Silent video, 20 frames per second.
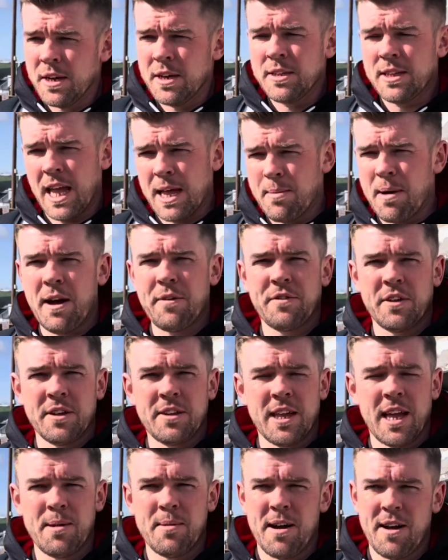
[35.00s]
time after
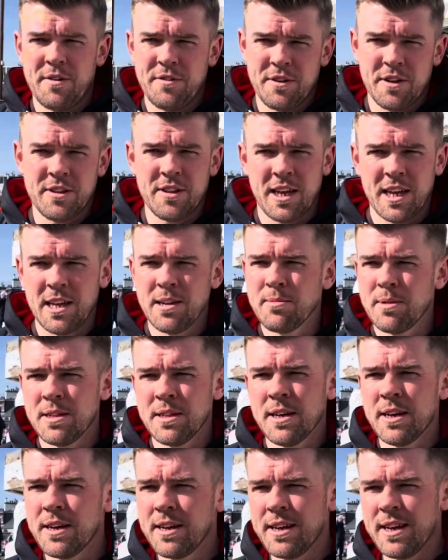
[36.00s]
time after time,
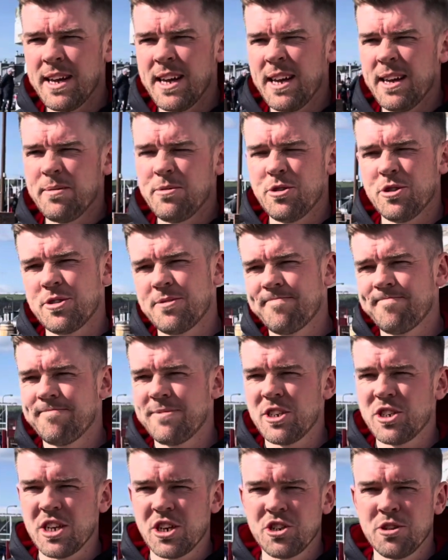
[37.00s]
and just
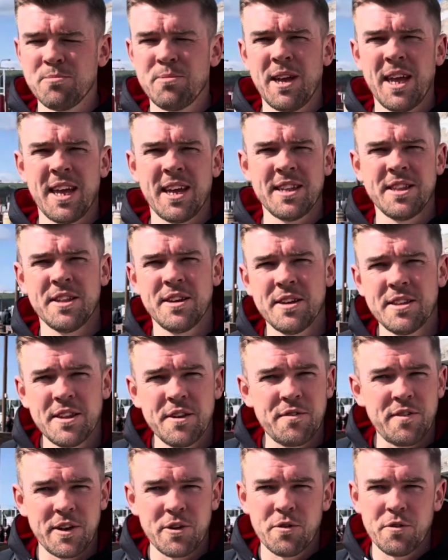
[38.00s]
decision making in the
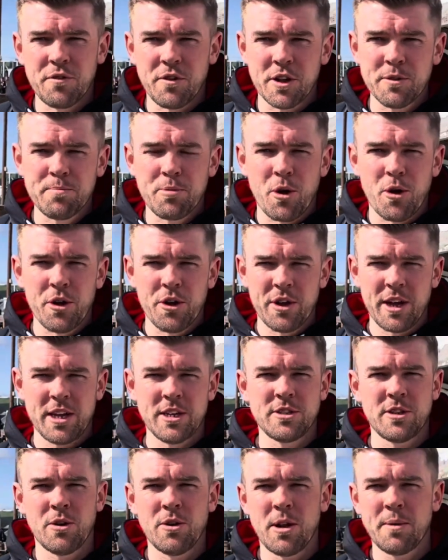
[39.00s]
final third probably let
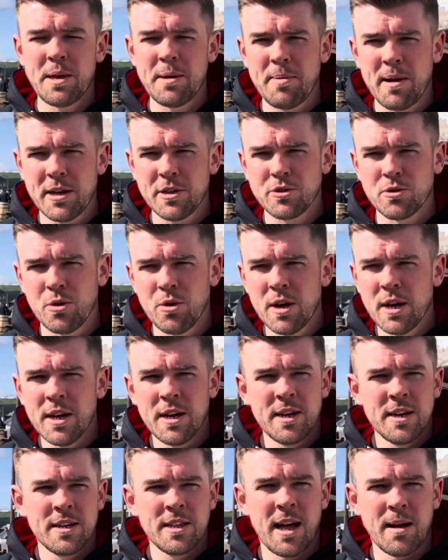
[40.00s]
us down a wee bit. So
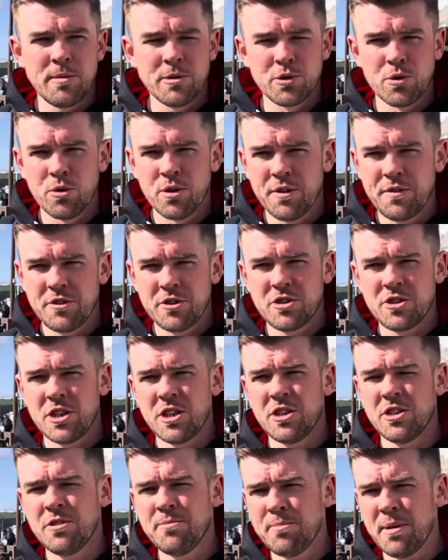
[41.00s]
that was only
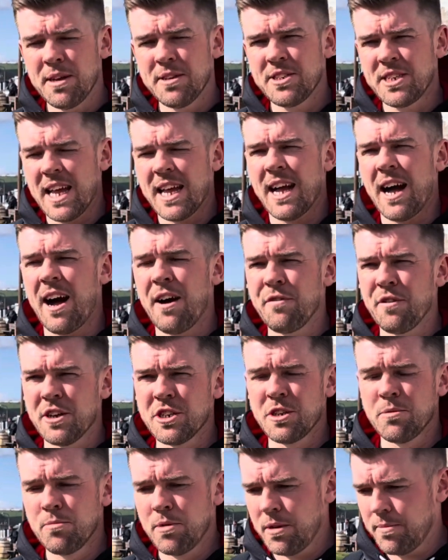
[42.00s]
frustration. But second half,
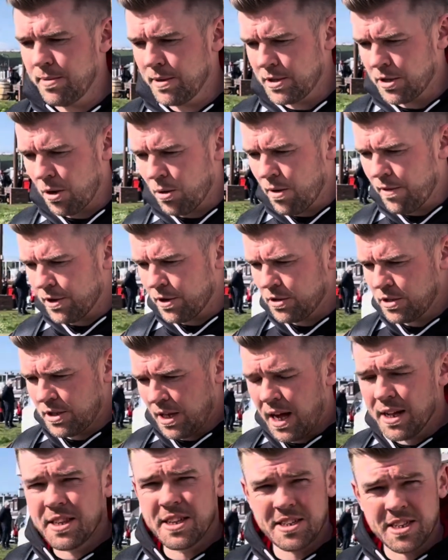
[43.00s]
listen, we still have a good
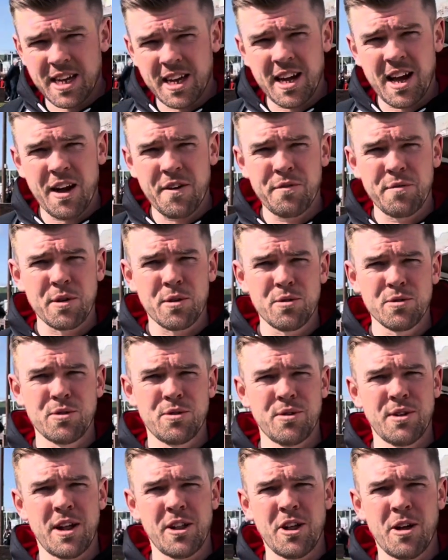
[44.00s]
start to second half. We go
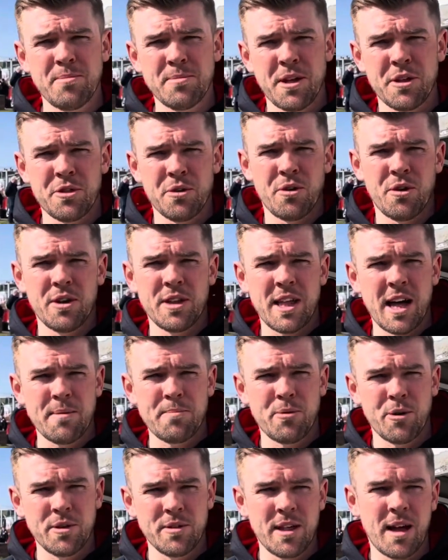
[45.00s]
2-0 up, and I thought at that
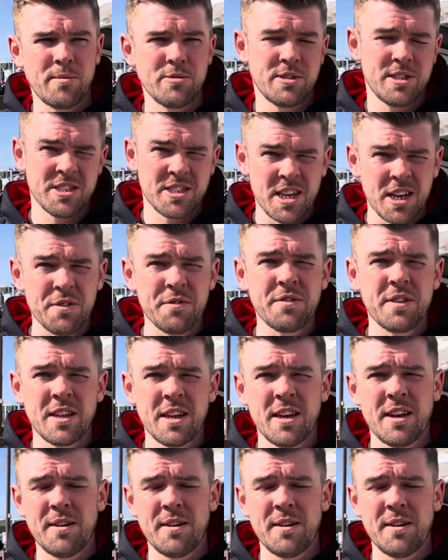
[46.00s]
point that was deserved.